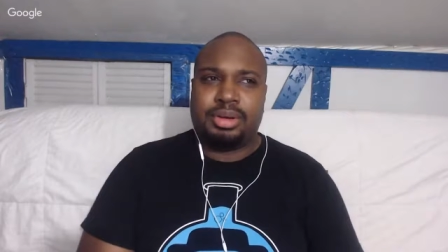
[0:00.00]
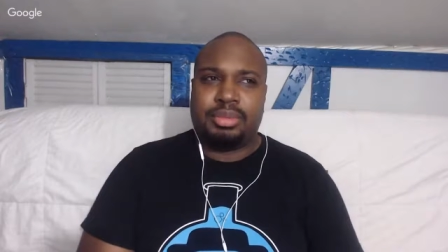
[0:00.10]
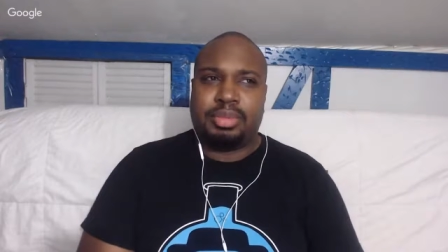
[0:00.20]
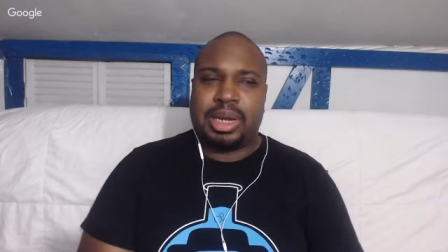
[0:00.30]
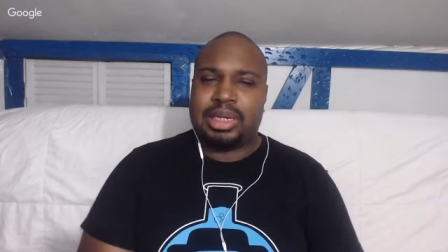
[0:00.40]

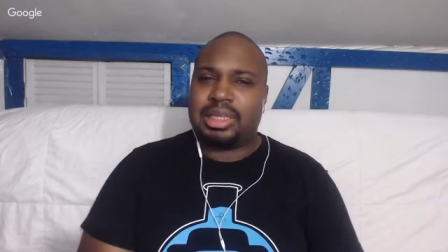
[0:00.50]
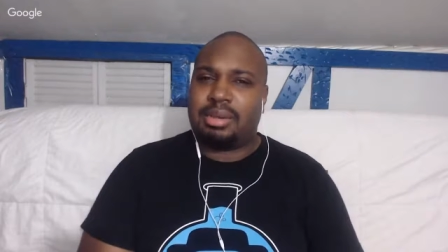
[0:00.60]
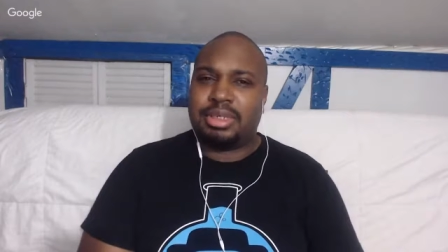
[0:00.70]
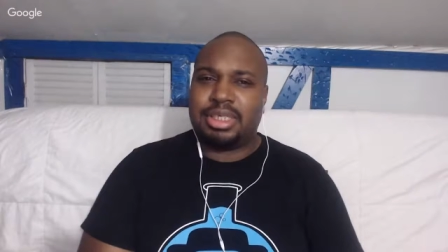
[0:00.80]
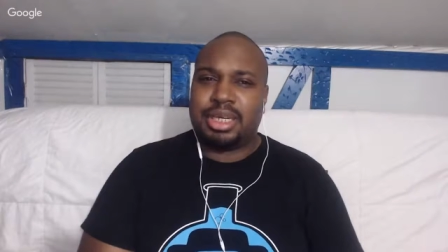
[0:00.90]
by the
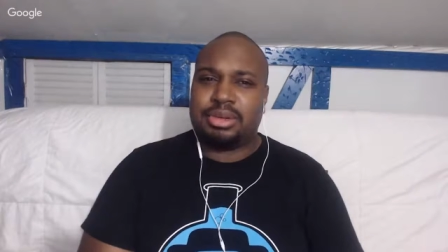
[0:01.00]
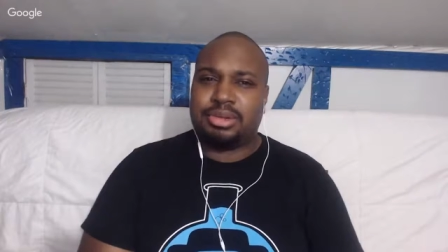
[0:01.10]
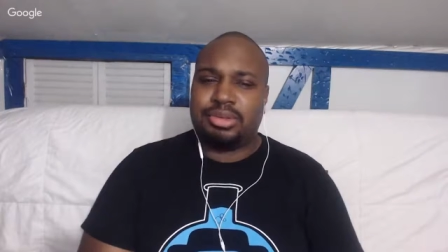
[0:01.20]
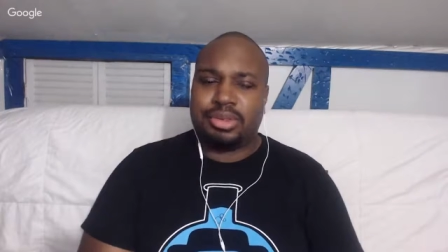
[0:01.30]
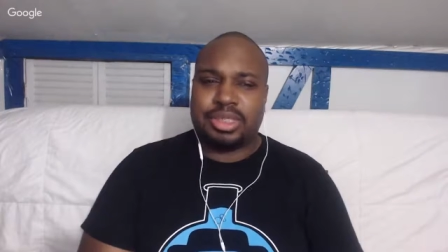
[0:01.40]
time
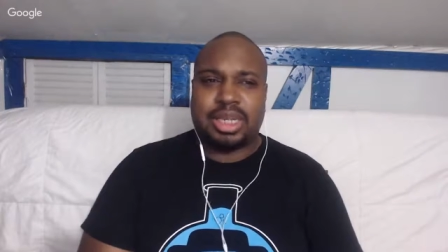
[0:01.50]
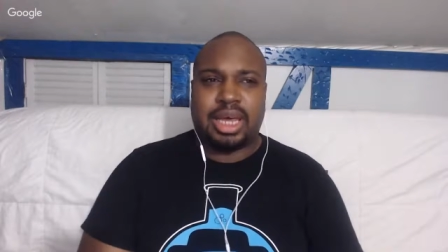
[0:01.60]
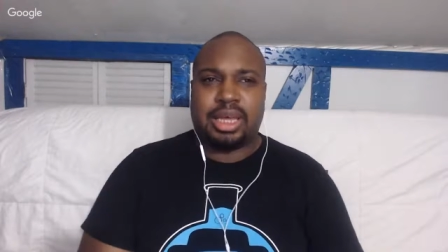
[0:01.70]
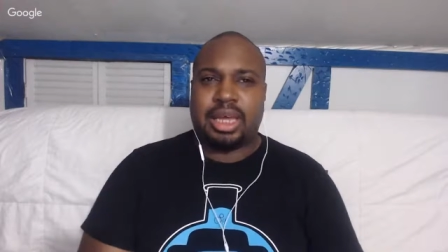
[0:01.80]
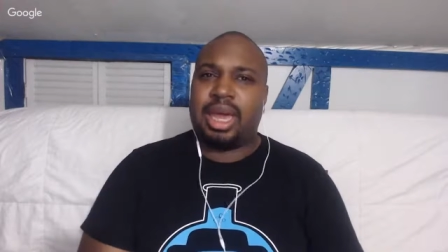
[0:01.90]
Ezekiel's
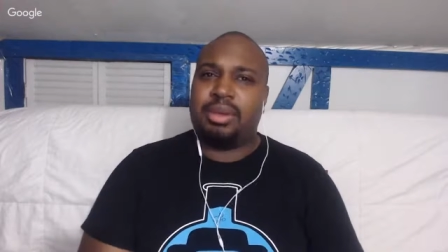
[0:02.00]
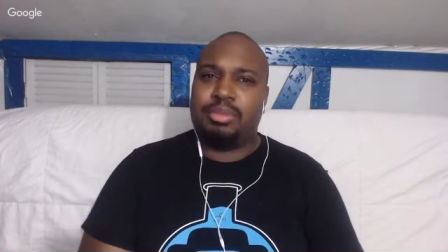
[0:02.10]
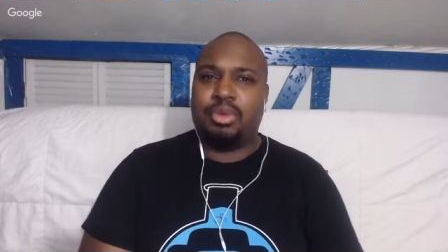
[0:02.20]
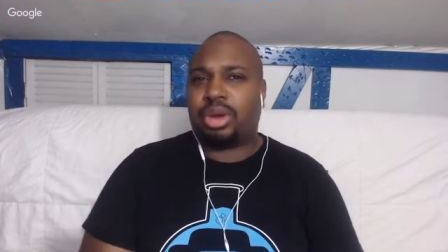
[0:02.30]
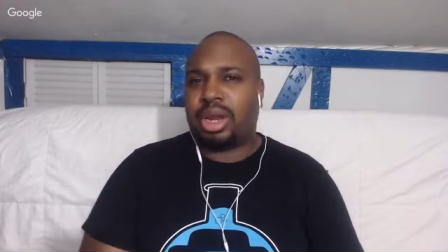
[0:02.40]
like, "Hey,
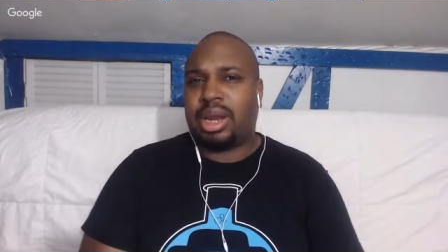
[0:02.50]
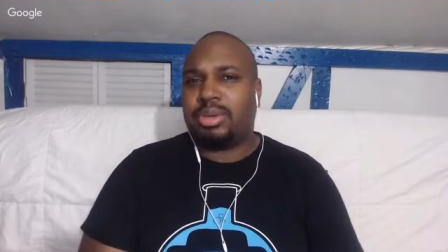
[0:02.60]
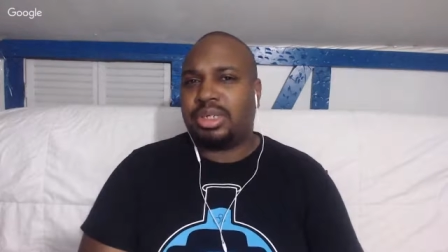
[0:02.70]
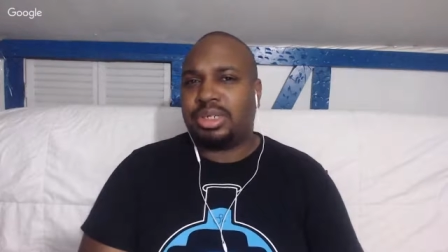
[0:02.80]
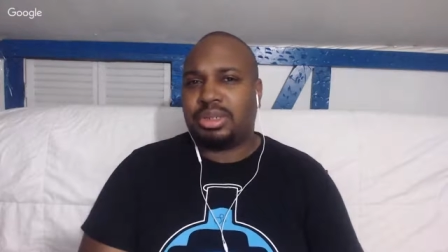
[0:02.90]
Morgan, I
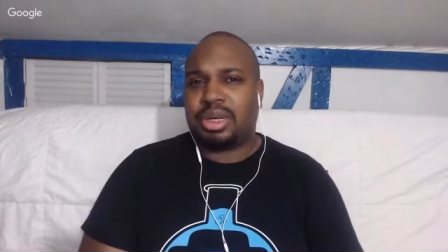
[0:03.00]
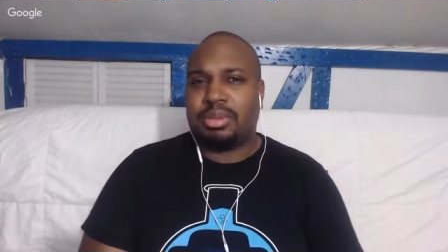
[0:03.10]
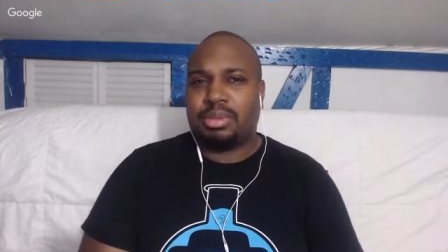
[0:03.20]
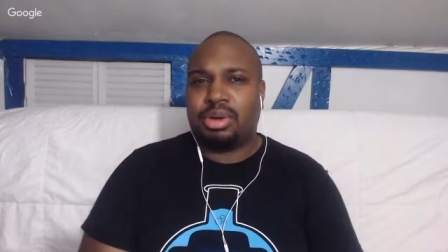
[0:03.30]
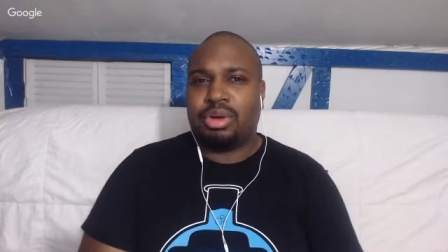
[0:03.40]
want you to
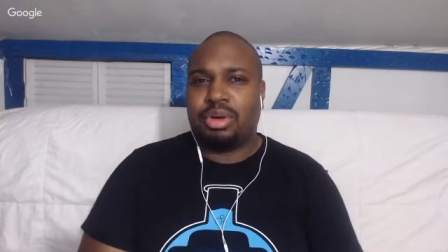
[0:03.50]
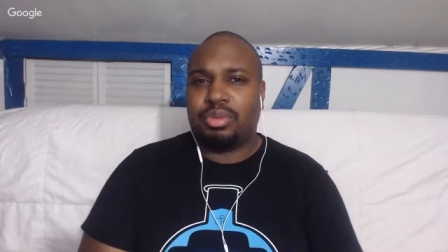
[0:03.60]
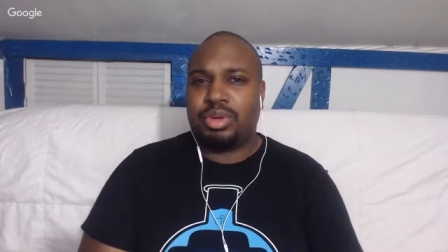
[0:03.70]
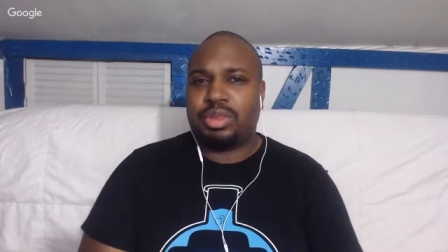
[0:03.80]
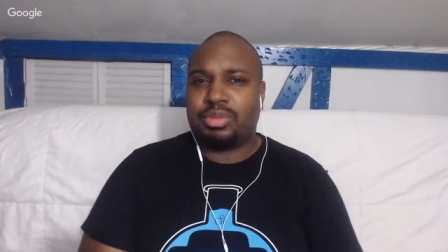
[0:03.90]
come along
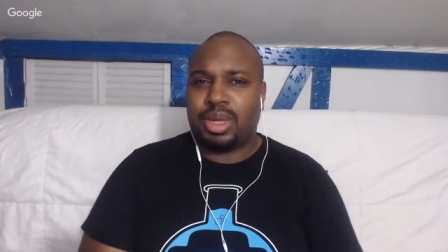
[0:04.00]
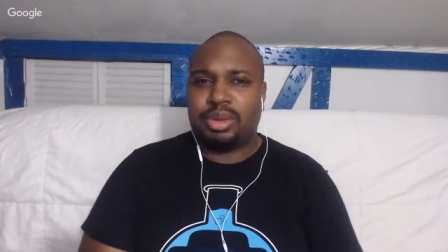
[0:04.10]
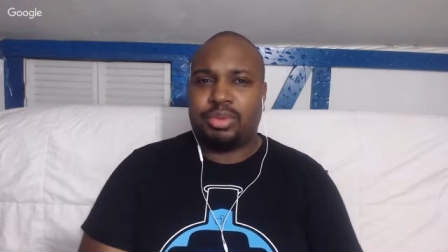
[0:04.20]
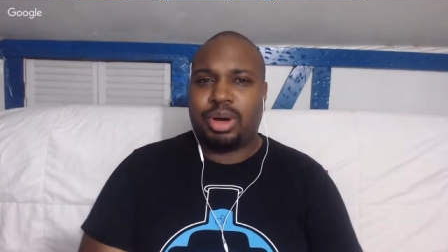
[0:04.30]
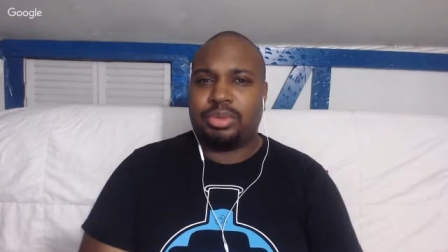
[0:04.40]
with me
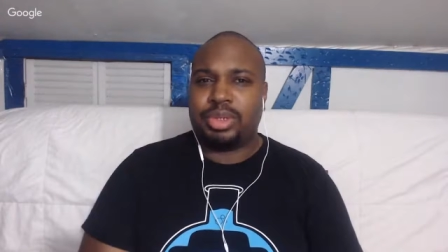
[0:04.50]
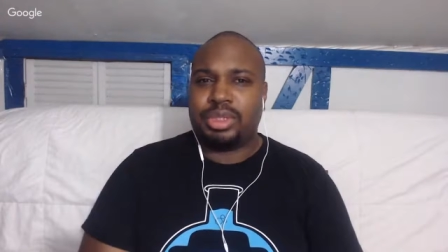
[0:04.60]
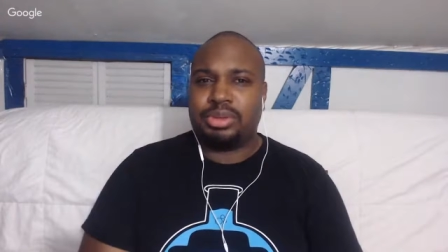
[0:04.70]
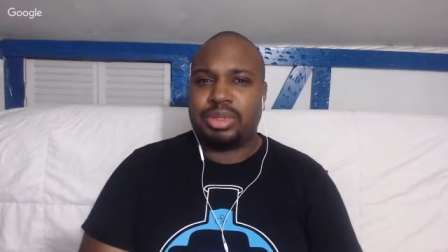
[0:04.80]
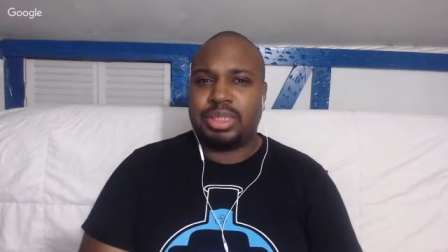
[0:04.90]
while we
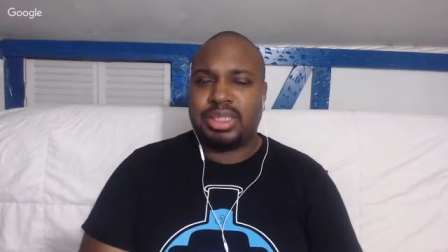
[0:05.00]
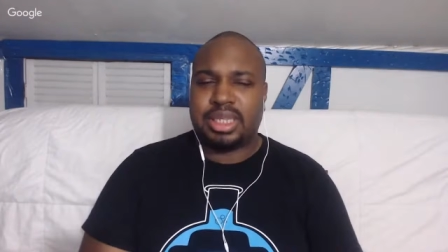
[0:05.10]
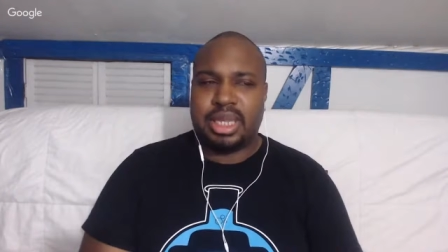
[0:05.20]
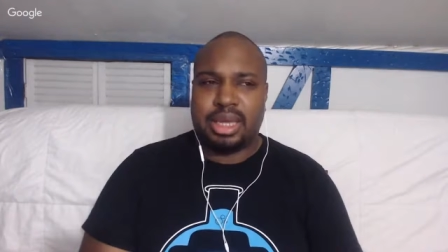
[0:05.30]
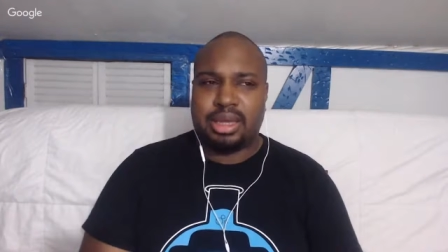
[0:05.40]
do this
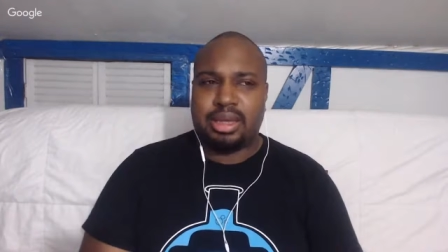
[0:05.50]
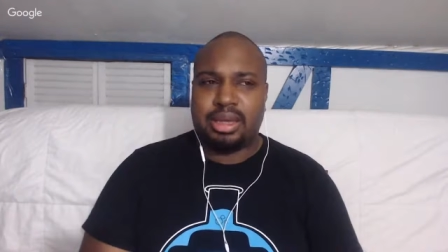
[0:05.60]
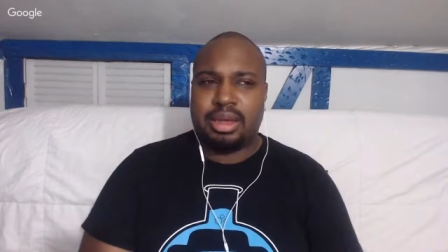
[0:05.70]
thing,"